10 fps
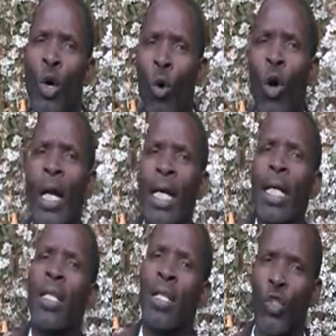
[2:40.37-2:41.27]
who can
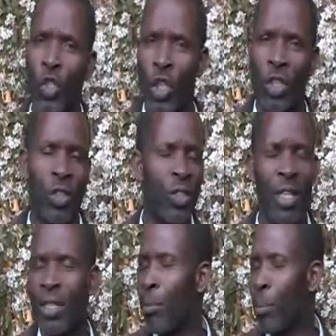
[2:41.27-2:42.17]
lead these churches,
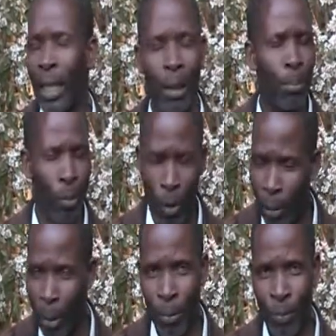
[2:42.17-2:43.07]
that's a big problem.